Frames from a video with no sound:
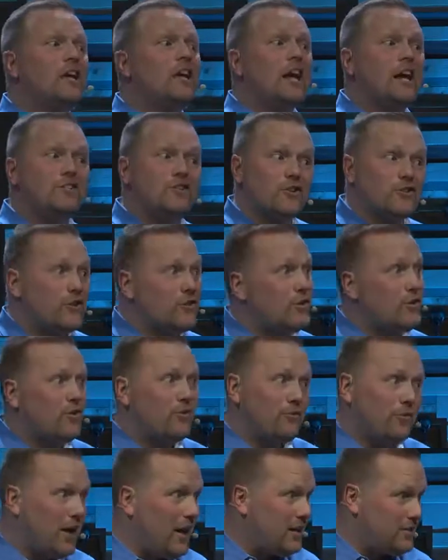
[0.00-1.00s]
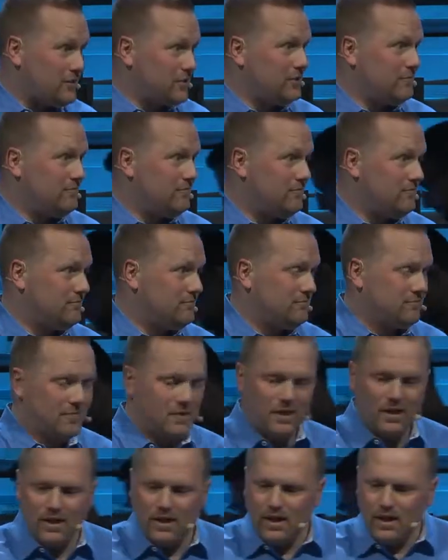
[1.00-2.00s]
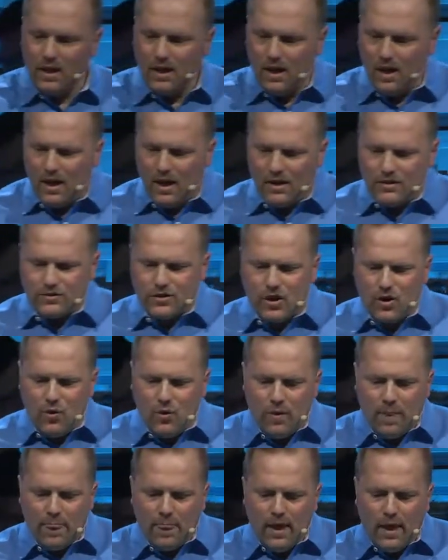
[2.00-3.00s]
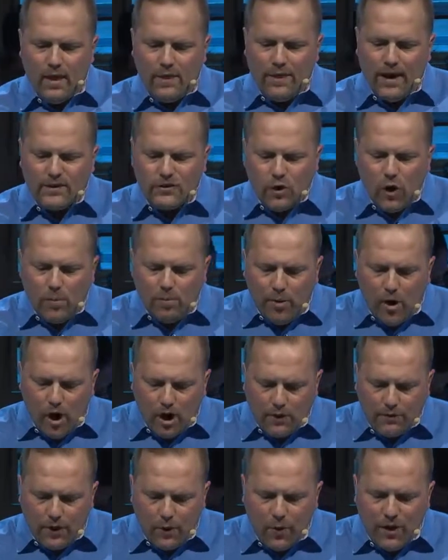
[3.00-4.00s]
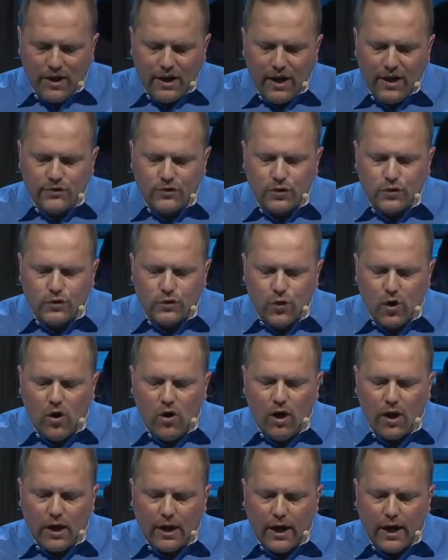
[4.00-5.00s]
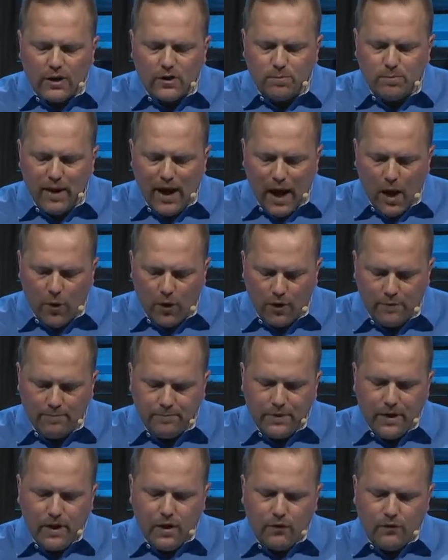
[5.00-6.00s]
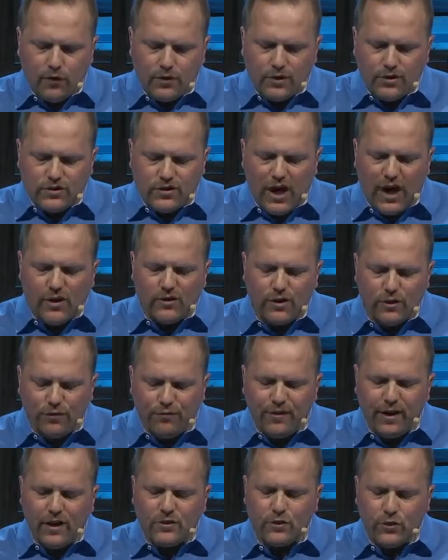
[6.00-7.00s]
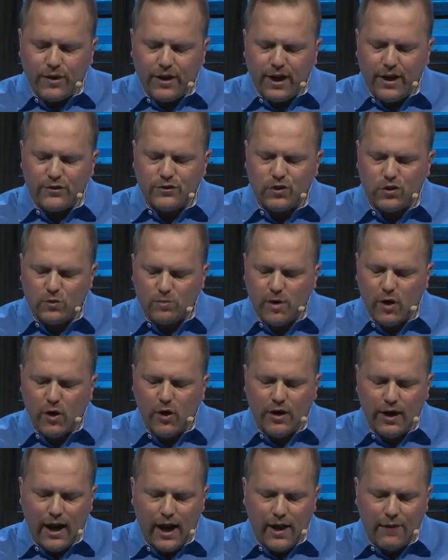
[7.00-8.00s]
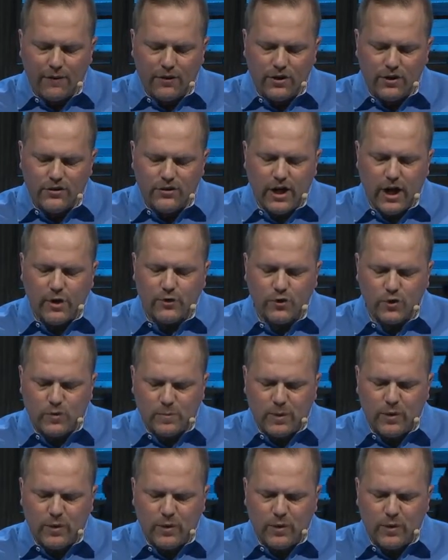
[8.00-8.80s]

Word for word: it's just our own flesh. And so that's all part of it. We need to draw on God's power. For desires of the flesh are against the spirit, and the desires of the spirit